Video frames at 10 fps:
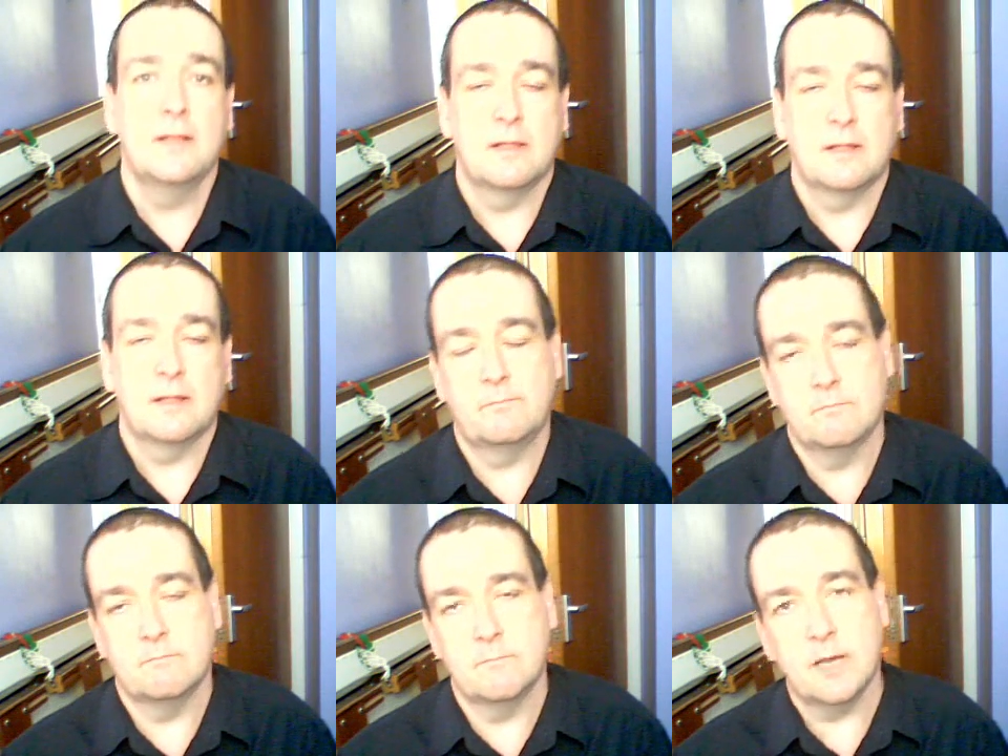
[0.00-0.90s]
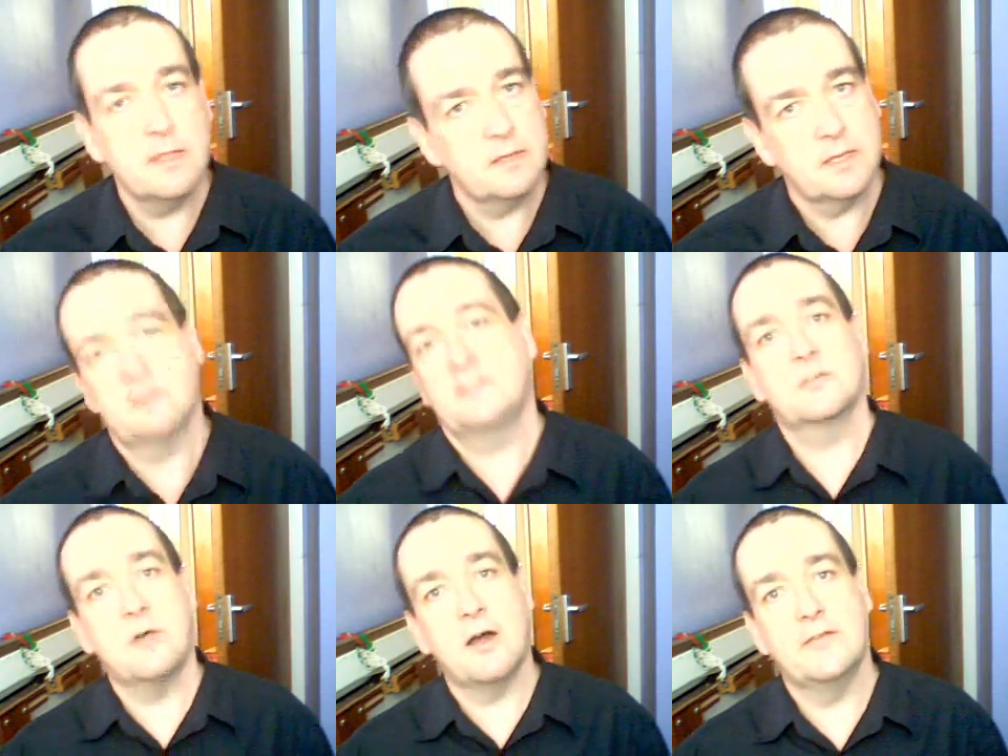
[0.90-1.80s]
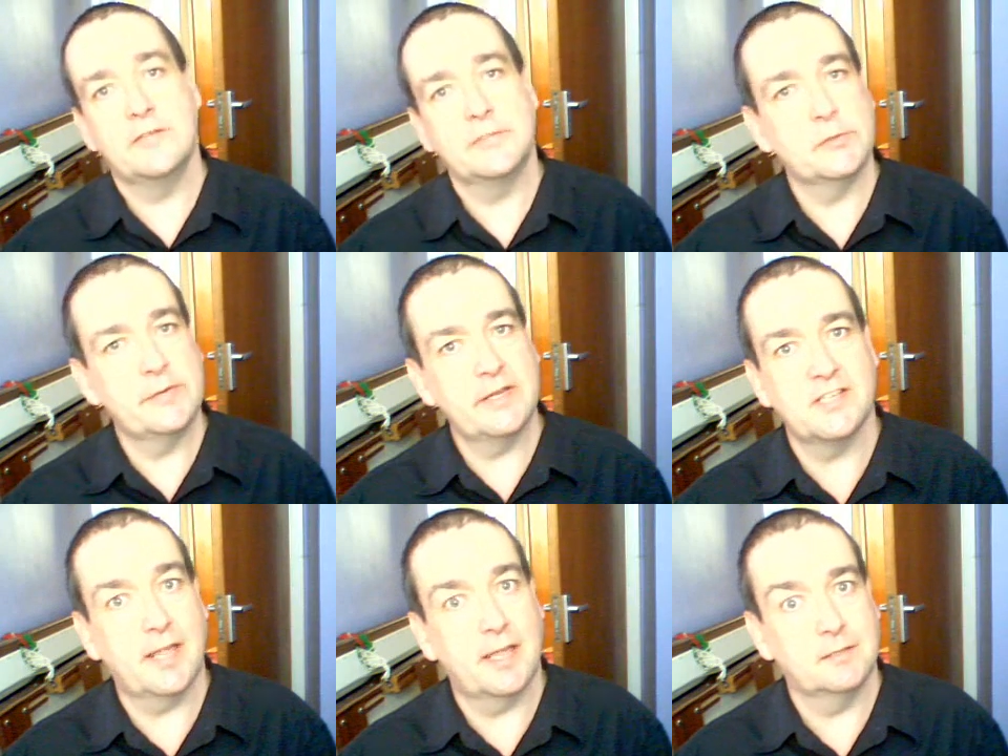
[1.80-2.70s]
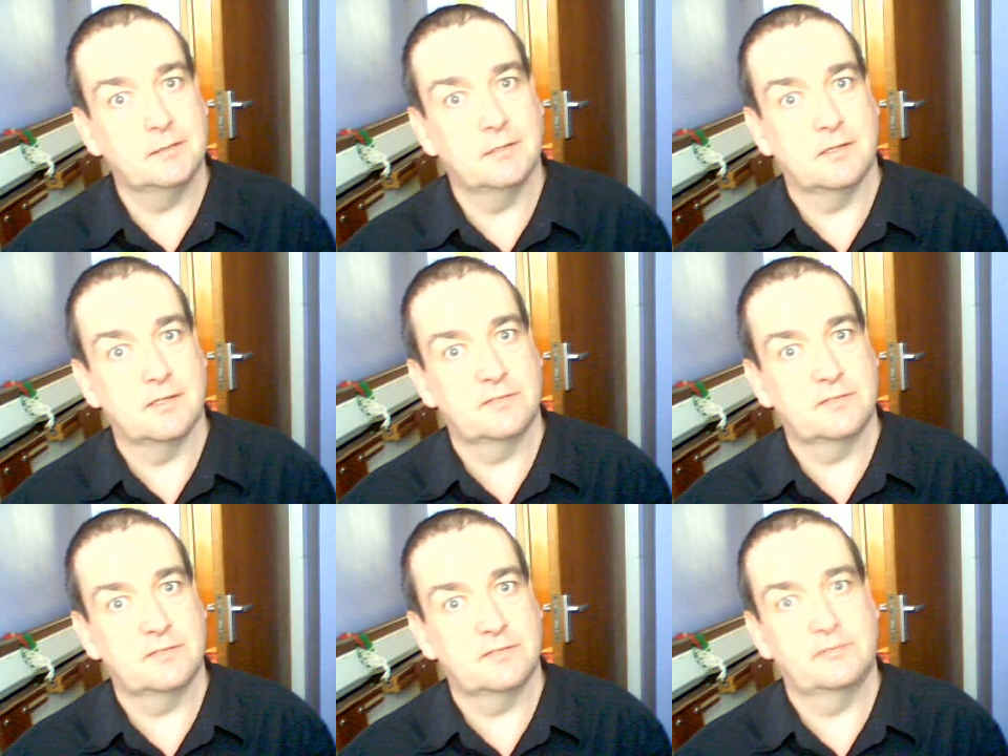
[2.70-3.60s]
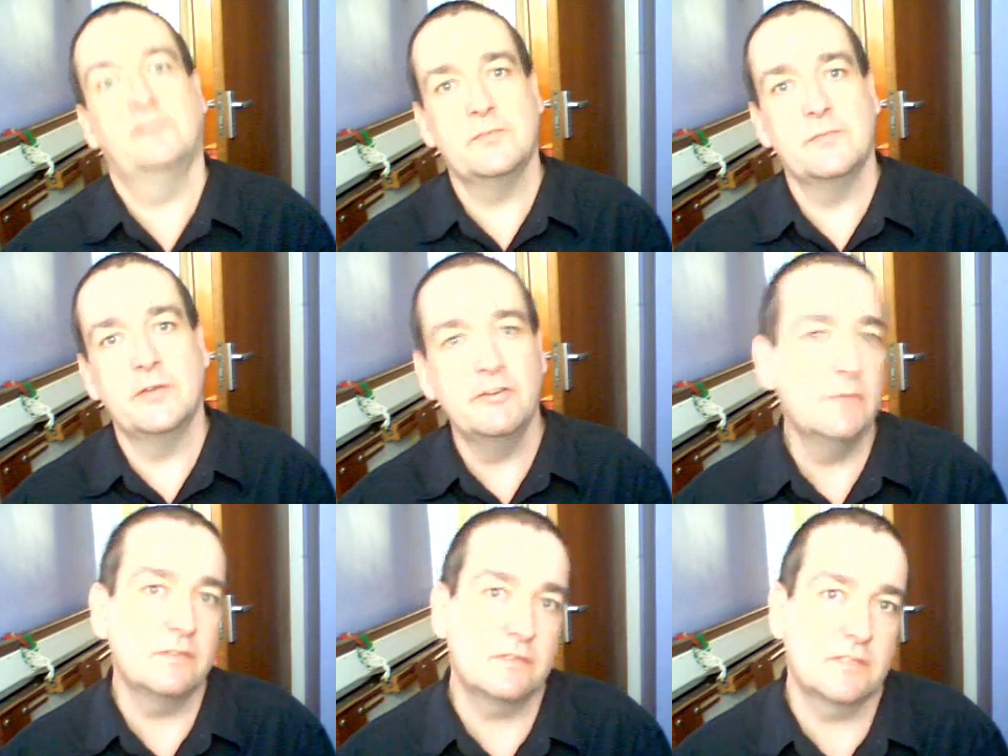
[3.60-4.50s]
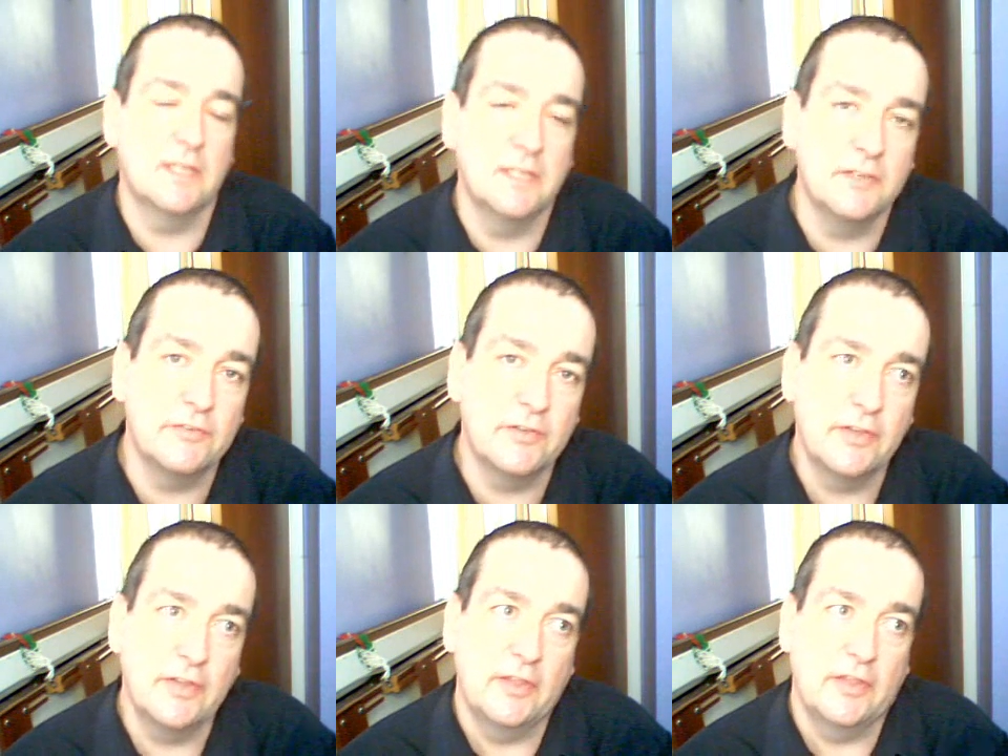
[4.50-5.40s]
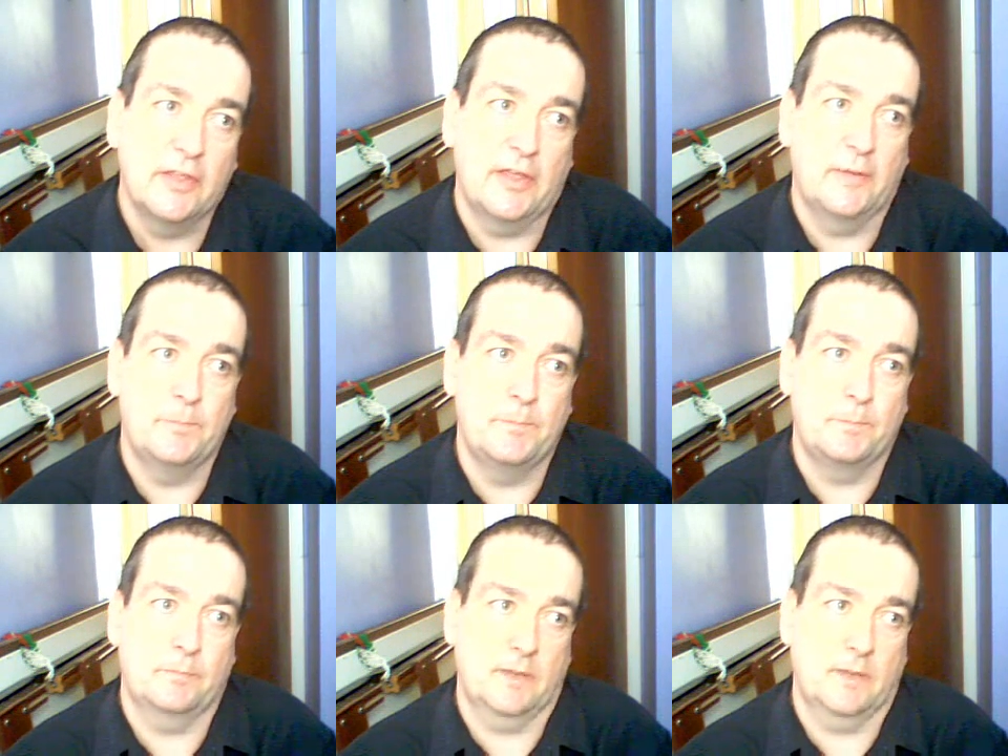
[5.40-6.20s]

Um, my illness is quite visible because I get lots of involuntary movements and um,